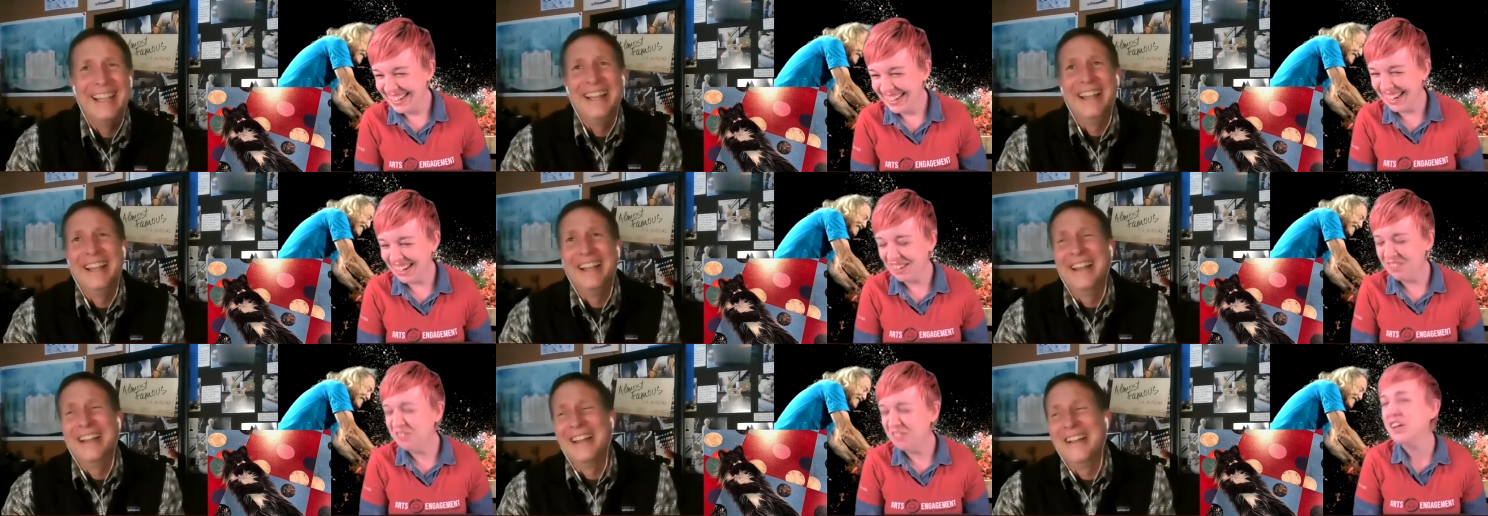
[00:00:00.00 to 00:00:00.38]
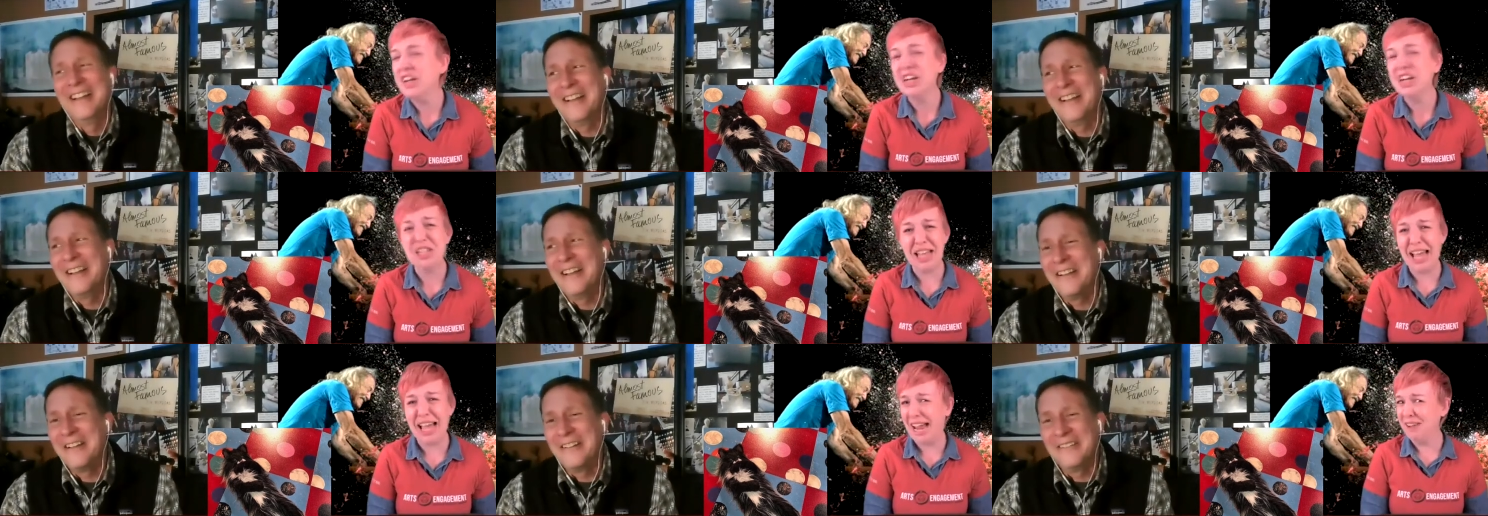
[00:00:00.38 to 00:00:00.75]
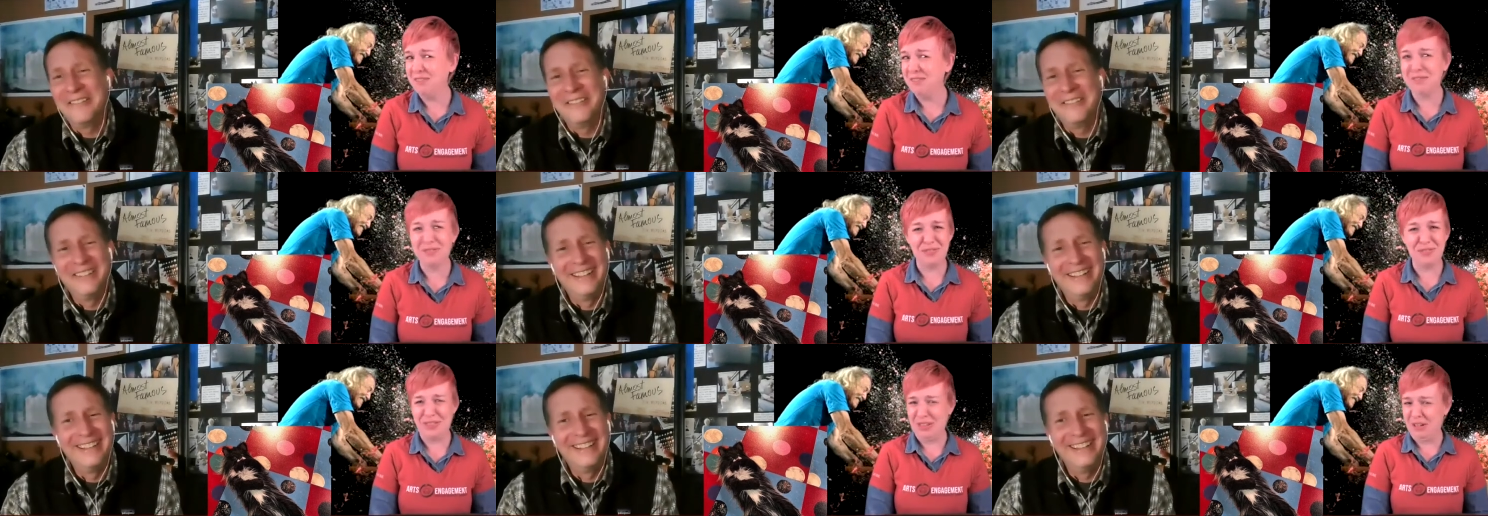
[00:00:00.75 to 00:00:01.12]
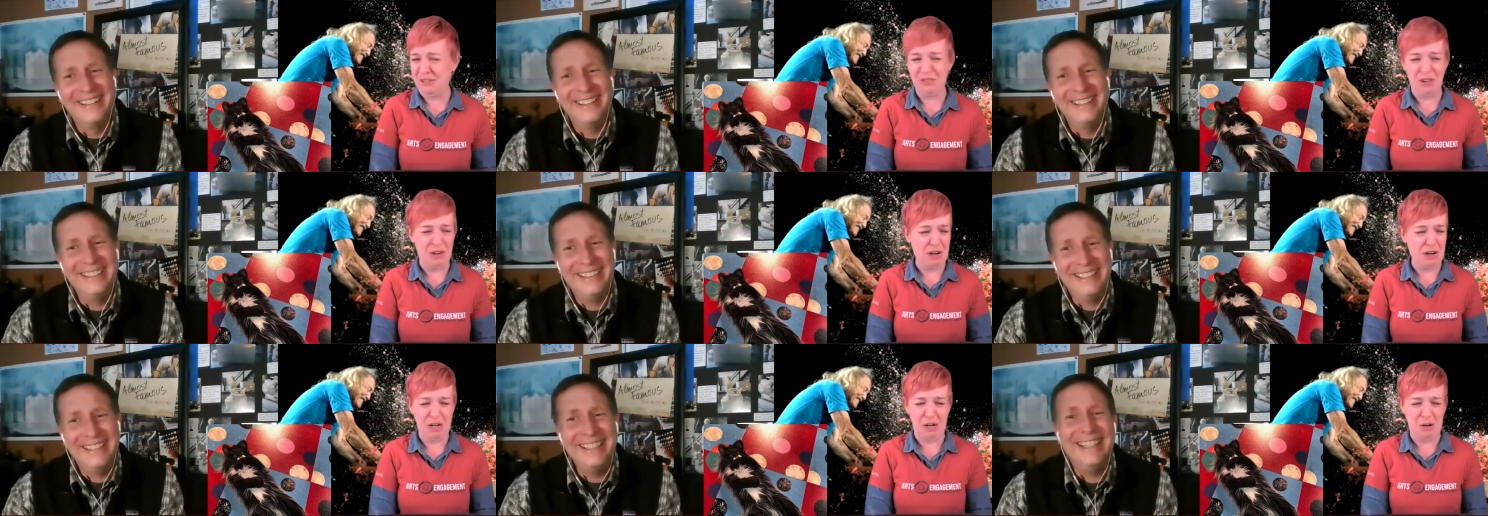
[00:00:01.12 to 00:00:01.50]
Speaker 1: in real life they're
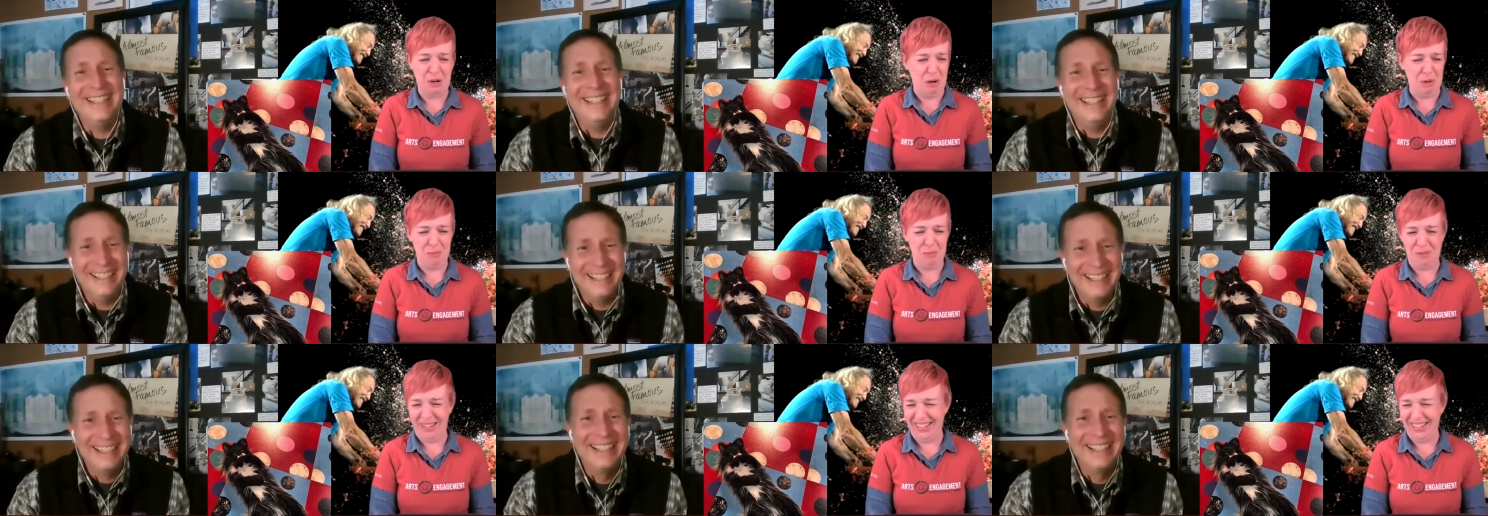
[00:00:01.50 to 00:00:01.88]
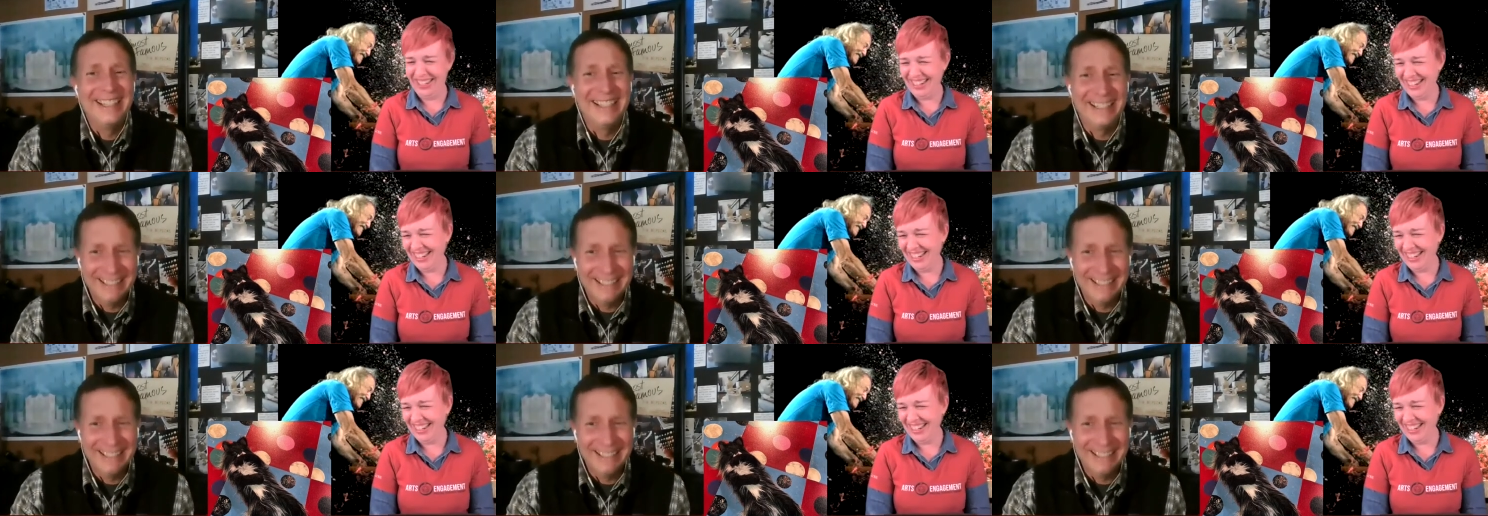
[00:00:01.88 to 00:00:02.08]
very creepy